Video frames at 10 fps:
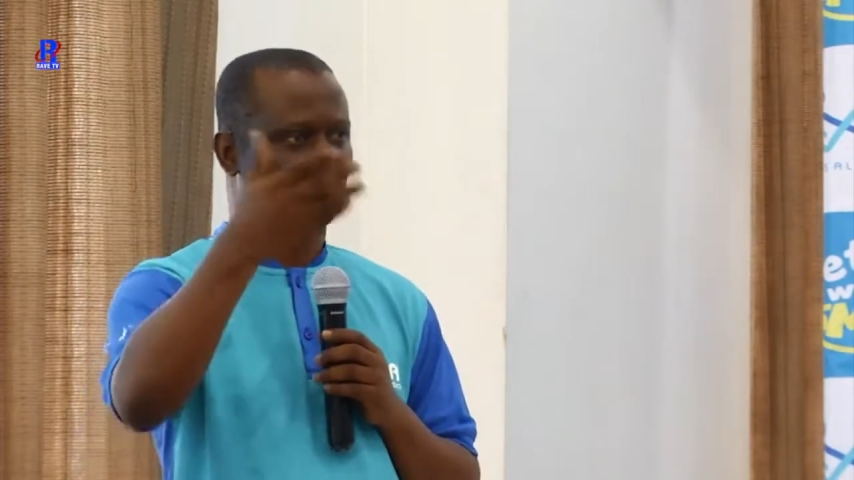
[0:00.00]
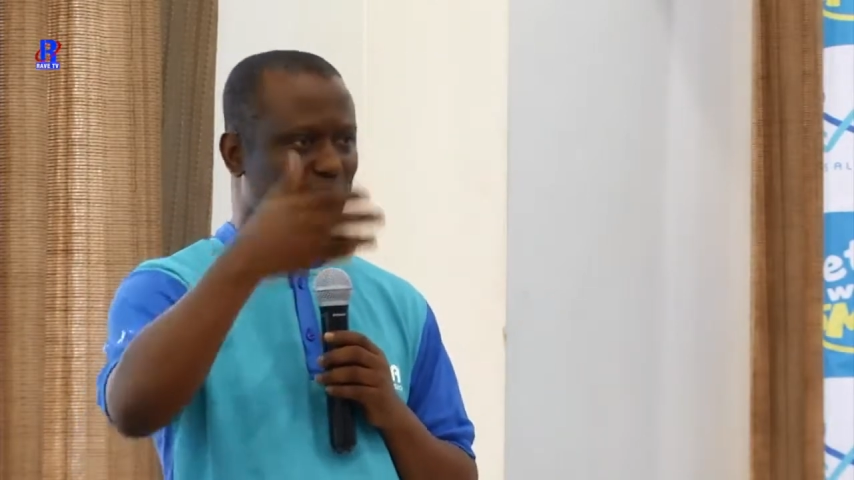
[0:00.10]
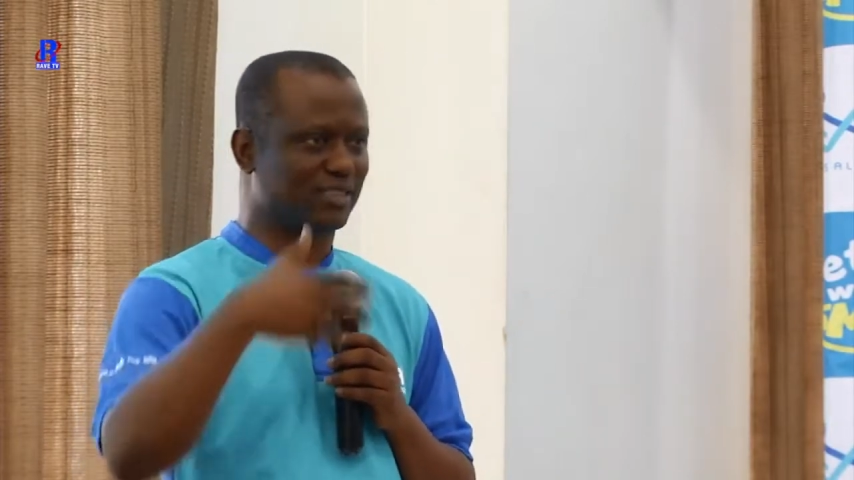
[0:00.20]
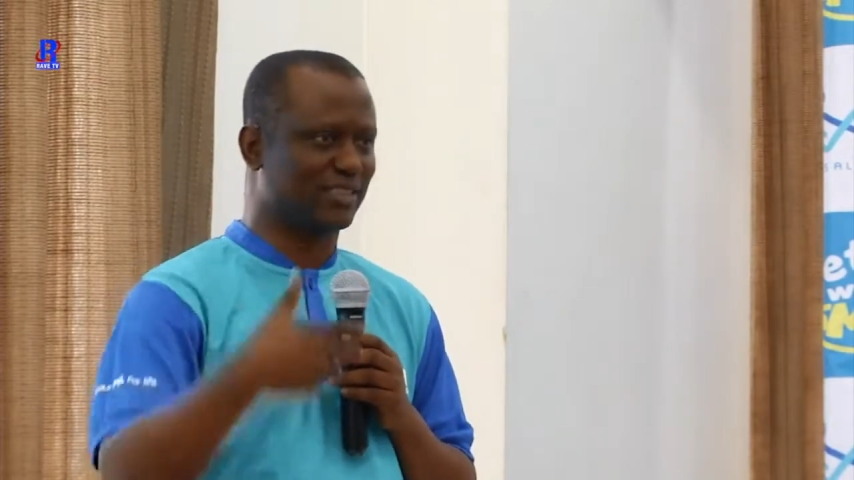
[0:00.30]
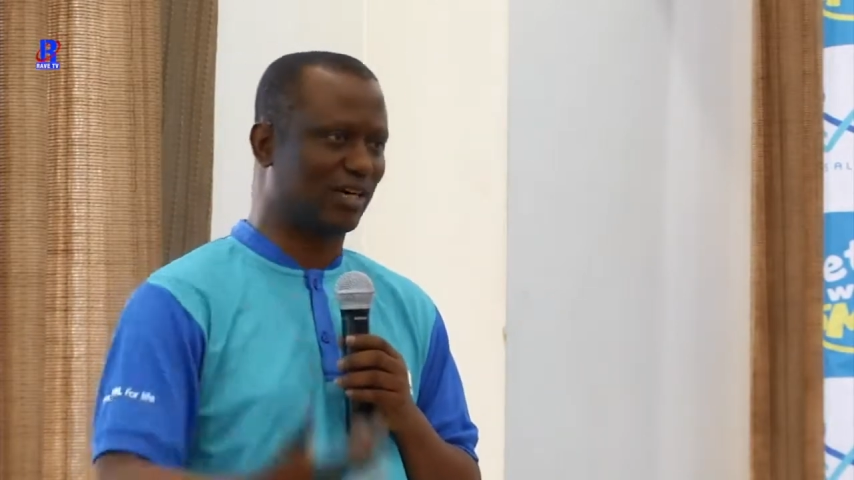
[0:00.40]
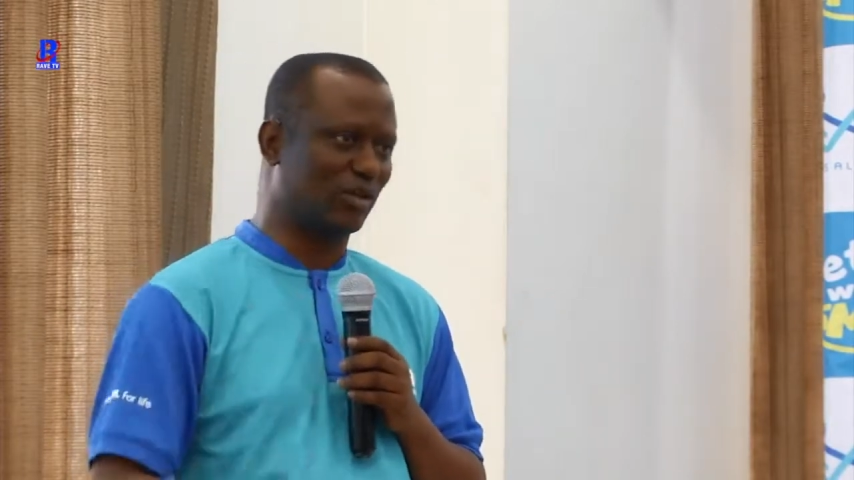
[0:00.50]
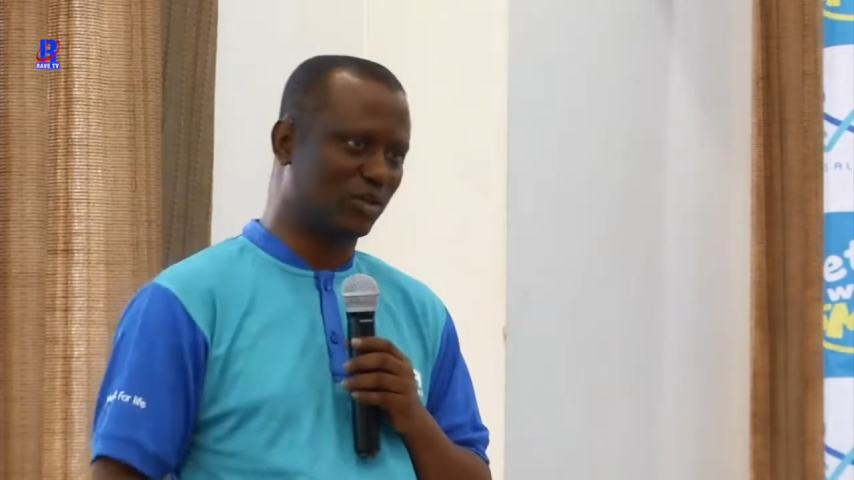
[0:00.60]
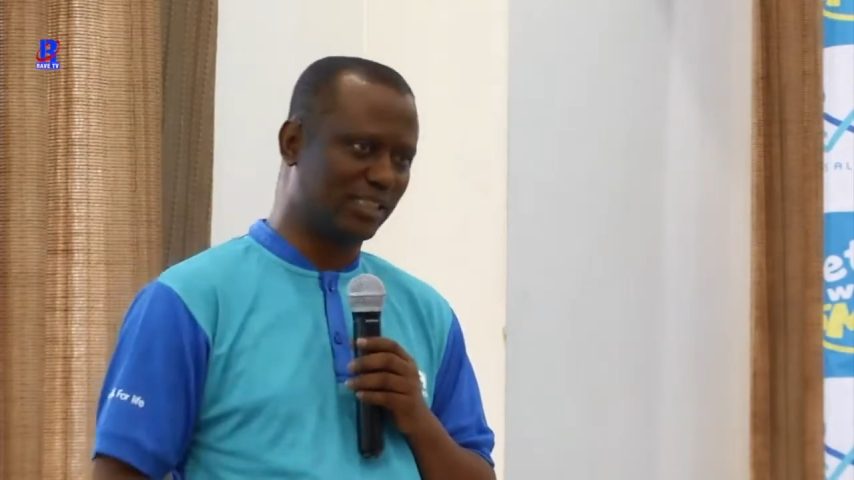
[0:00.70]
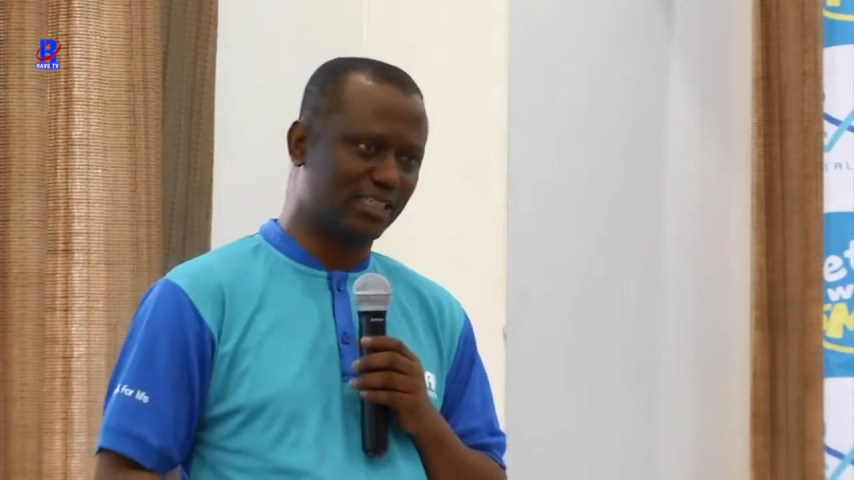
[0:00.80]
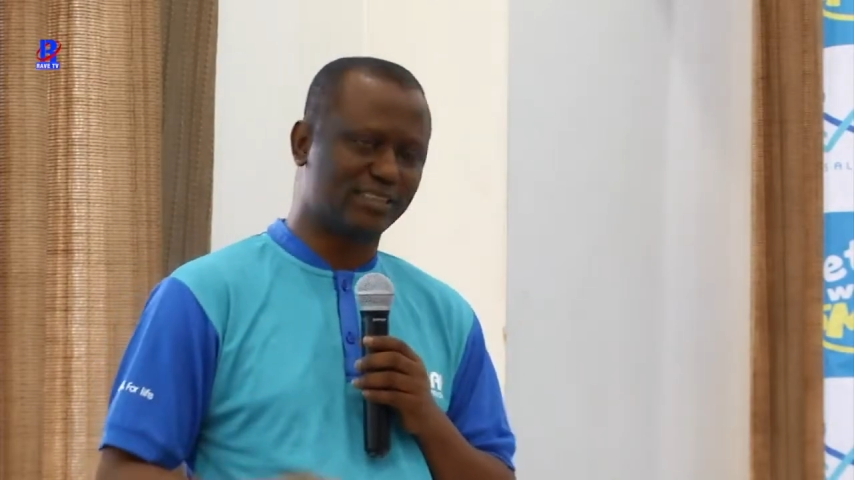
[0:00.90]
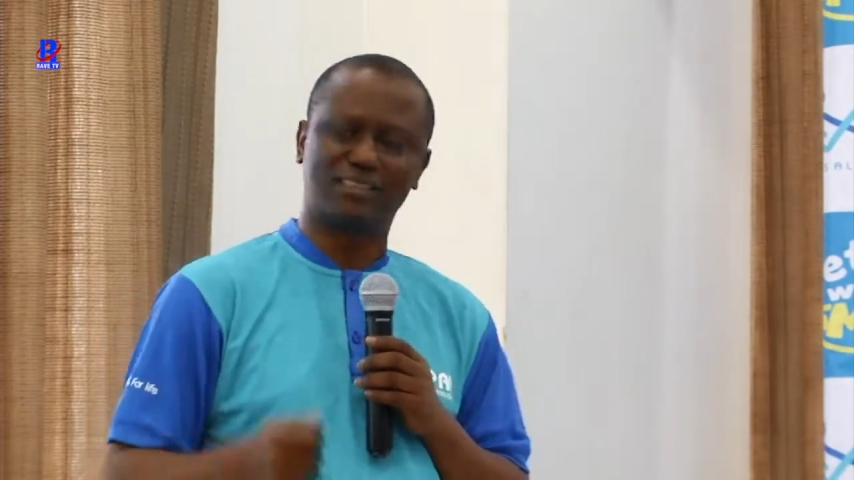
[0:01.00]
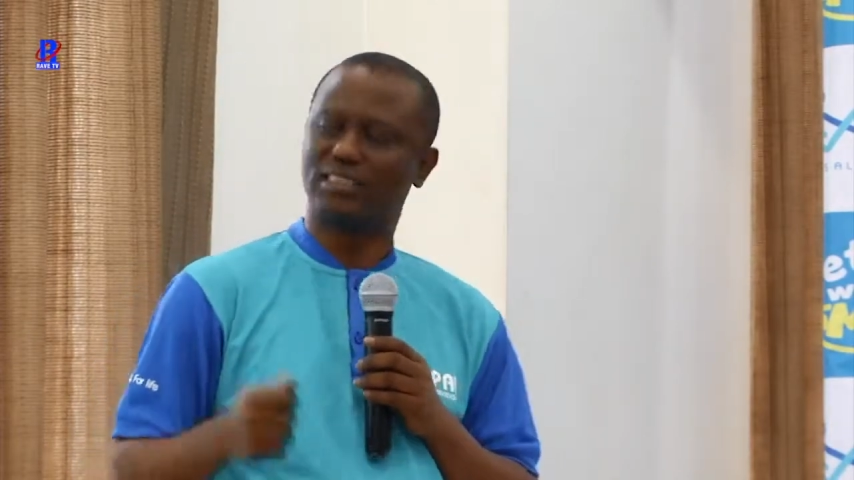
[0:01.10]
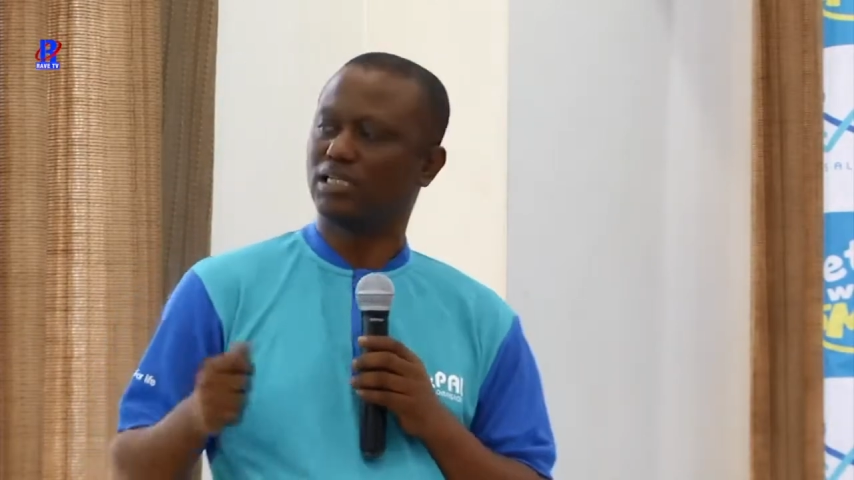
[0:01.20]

Get it downloaded.